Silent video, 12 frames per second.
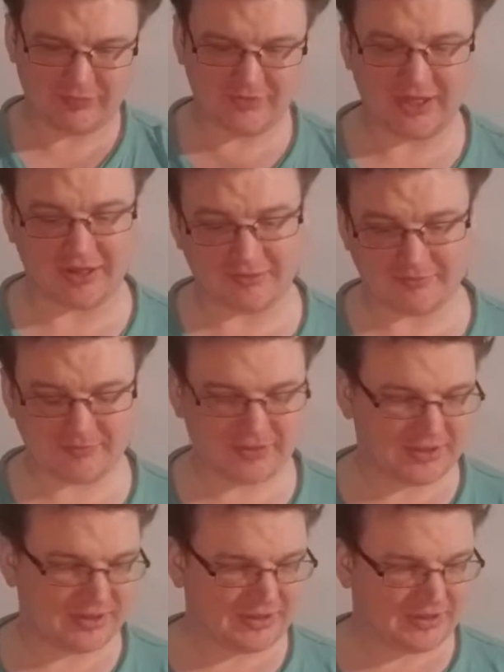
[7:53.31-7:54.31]
yeah,
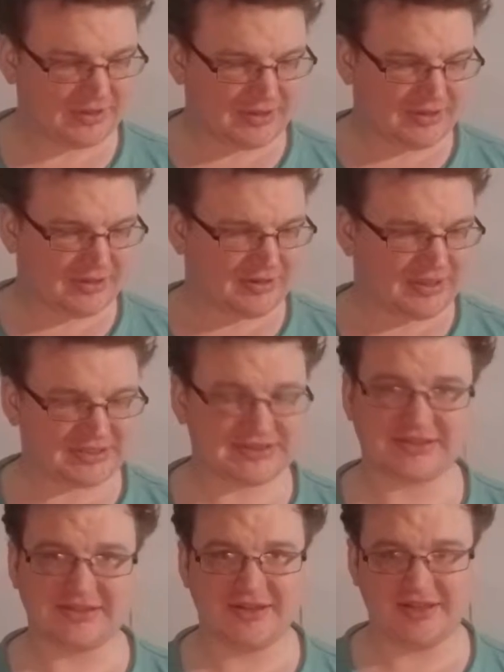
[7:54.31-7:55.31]

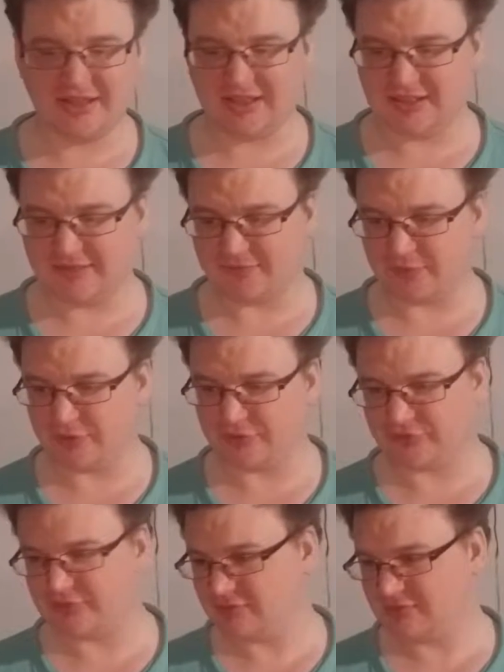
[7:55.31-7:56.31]
that's the first